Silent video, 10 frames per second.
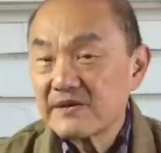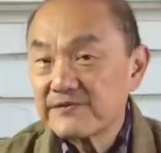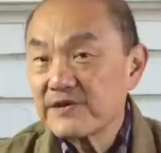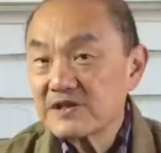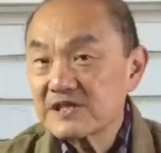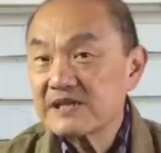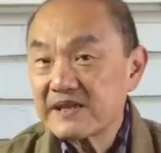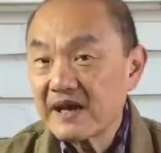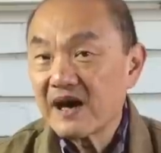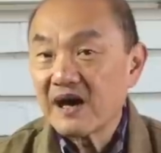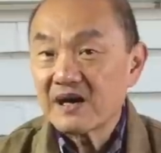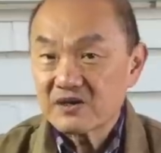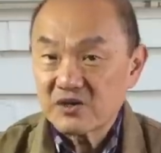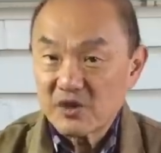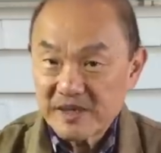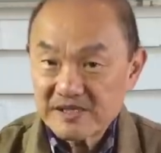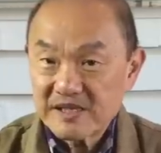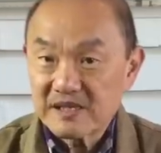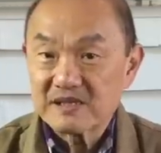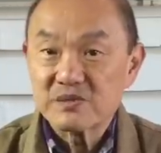Firstly, they are
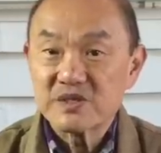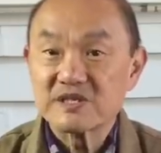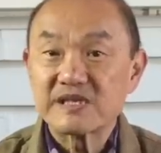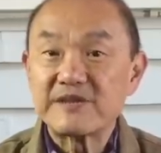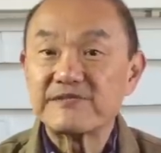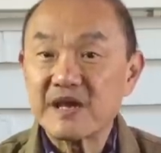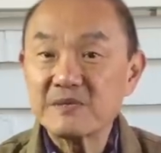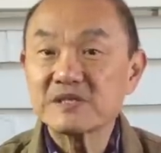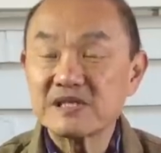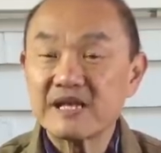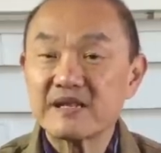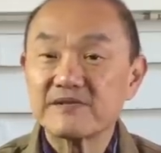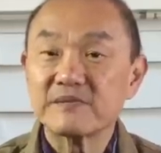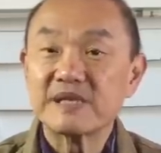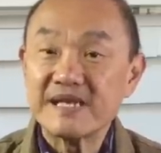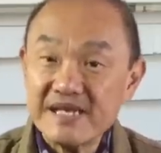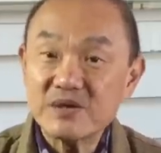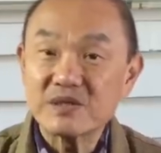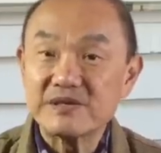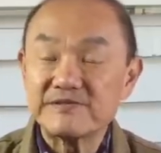Chromexcel, which is a famous leather from the
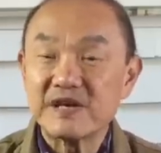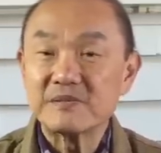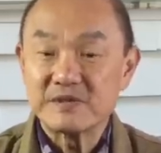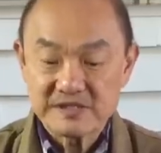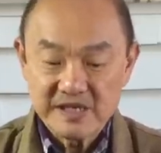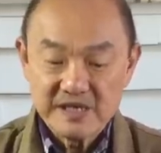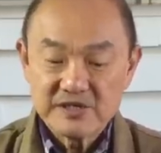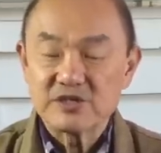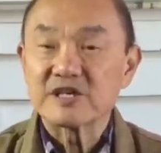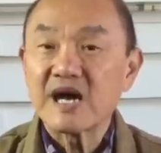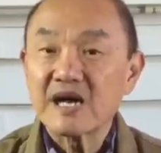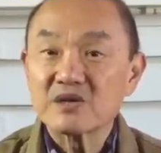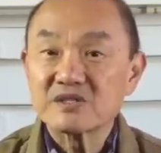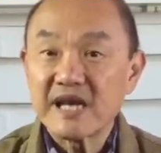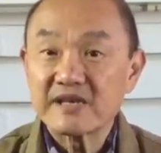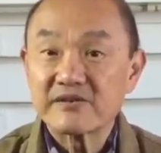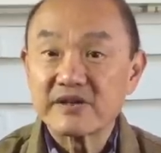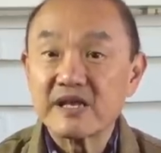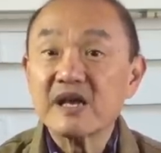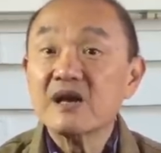equally famous Chicago
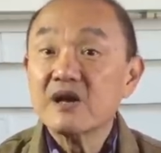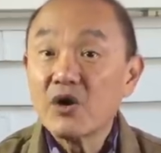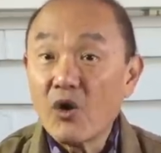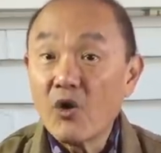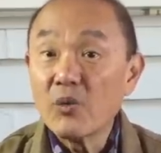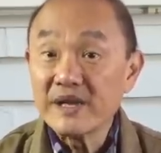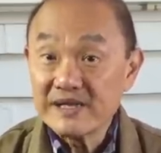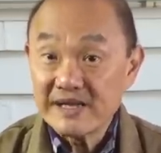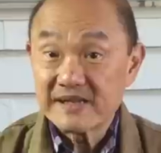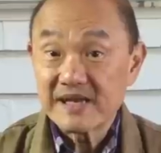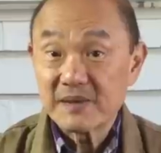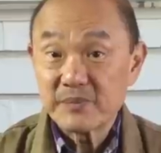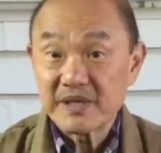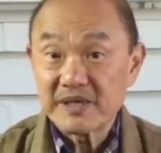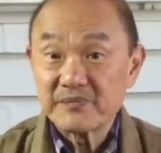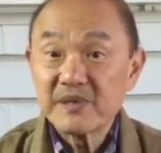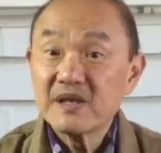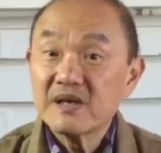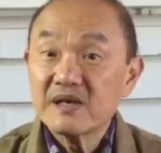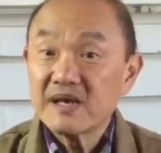tannery Horween Leather Company,
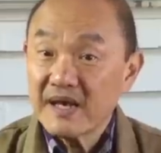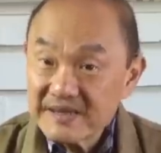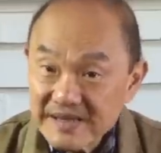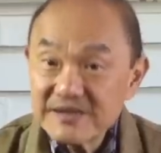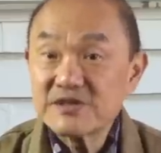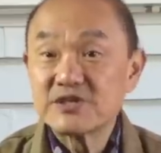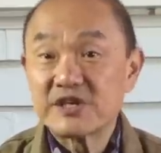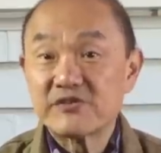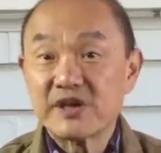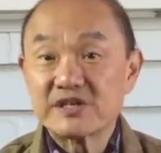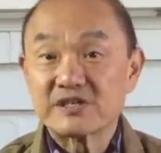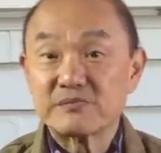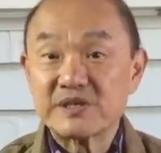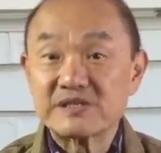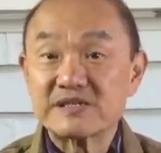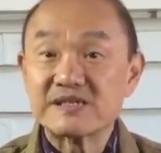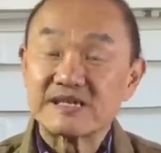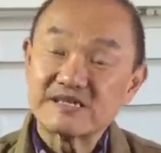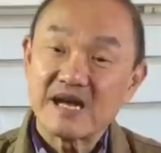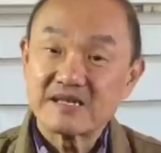another generational business
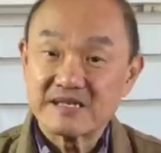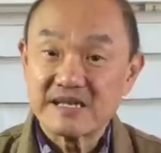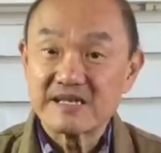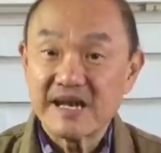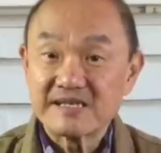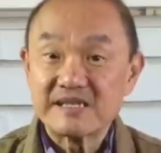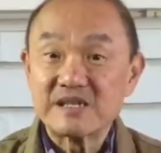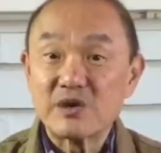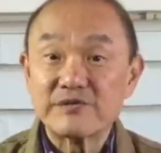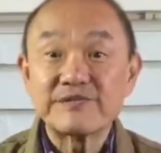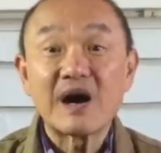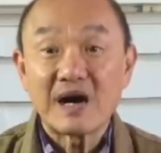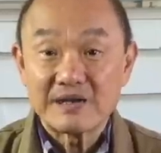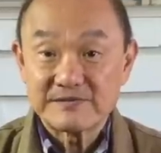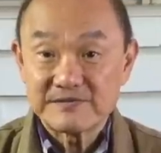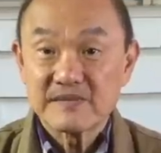that started in 1905.